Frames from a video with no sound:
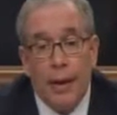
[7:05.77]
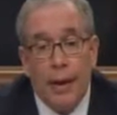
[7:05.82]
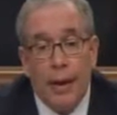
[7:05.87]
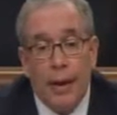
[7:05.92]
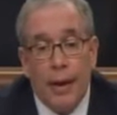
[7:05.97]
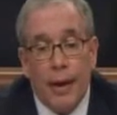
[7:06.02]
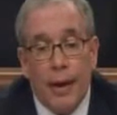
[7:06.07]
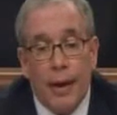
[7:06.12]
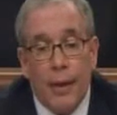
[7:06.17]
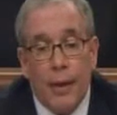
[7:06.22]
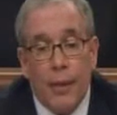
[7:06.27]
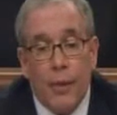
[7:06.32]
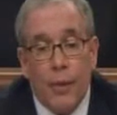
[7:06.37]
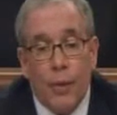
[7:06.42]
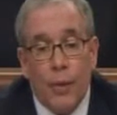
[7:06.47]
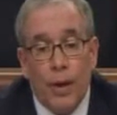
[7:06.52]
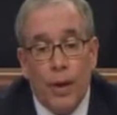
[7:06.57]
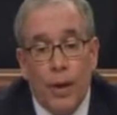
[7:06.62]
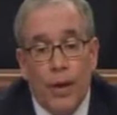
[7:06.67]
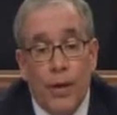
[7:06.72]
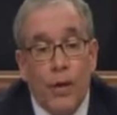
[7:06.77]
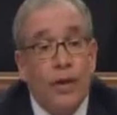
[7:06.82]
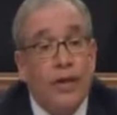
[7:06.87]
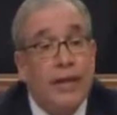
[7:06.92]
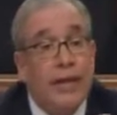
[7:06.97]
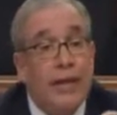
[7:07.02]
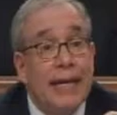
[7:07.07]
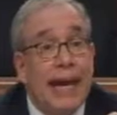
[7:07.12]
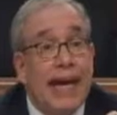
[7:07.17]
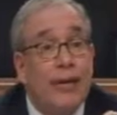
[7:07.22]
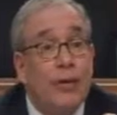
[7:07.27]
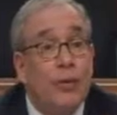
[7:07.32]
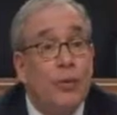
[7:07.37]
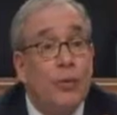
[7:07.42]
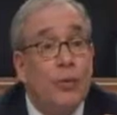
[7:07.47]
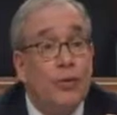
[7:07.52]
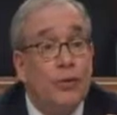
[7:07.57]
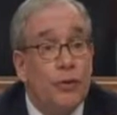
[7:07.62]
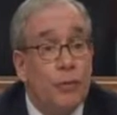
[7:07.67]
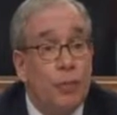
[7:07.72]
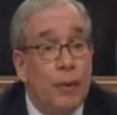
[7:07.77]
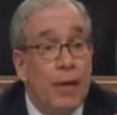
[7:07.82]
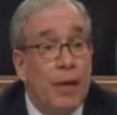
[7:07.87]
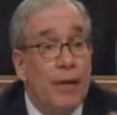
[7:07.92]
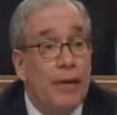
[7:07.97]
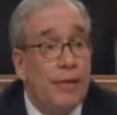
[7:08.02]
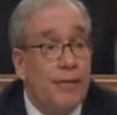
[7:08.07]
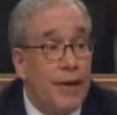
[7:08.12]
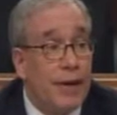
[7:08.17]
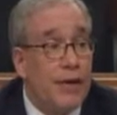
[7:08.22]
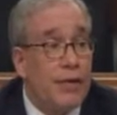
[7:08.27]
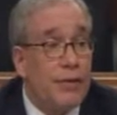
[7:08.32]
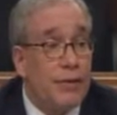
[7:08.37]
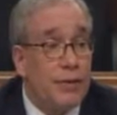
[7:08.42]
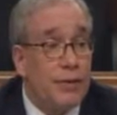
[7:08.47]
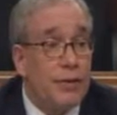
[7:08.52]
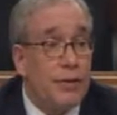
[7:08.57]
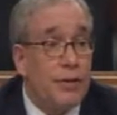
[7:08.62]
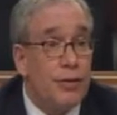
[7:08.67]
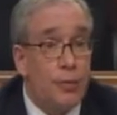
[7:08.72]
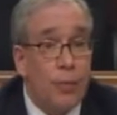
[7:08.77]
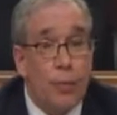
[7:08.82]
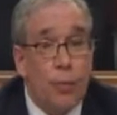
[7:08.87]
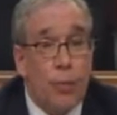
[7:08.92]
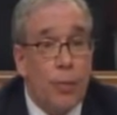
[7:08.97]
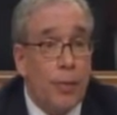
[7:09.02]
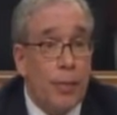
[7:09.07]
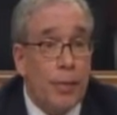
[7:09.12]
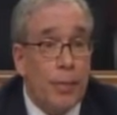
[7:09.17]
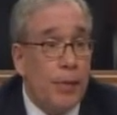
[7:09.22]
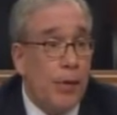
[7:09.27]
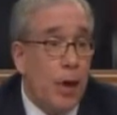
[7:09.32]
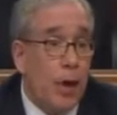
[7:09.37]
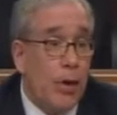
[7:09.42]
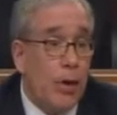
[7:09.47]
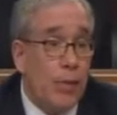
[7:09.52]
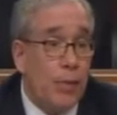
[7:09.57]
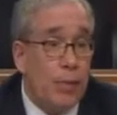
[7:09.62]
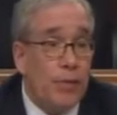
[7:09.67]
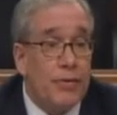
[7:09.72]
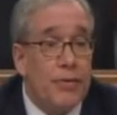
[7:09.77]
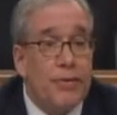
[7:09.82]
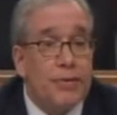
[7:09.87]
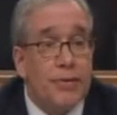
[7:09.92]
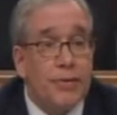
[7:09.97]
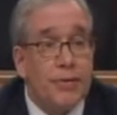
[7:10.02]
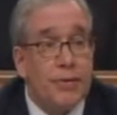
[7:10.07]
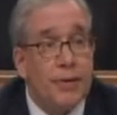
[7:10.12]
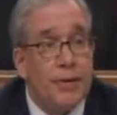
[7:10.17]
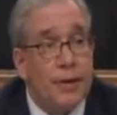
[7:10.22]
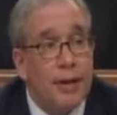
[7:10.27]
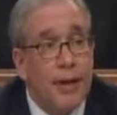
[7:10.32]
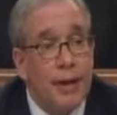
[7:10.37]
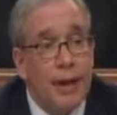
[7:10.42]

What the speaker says: And we looked at the actual spend of agencies with women and minority-owned businesses.